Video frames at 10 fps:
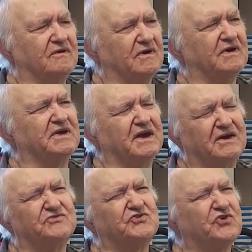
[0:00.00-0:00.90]
Well, yeah,
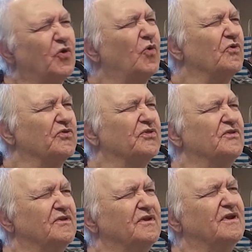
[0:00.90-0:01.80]
it was gold.
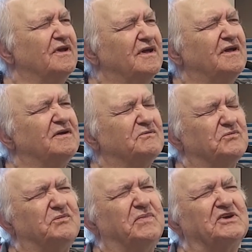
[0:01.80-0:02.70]

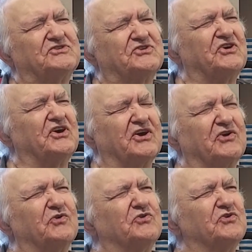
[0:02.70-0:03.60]
Basically, I
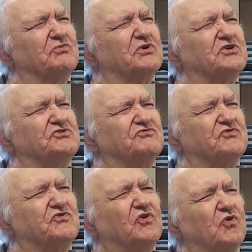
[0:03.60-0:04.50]
owned a bunch
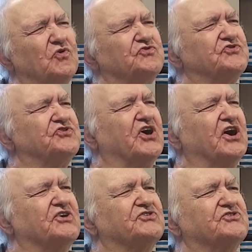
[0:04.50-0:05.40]
of gold
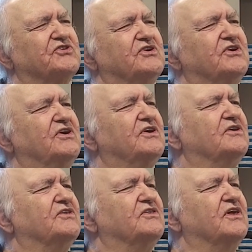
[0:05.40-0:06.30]
stocks
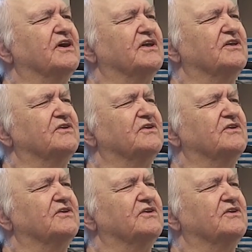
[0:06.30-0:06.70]
that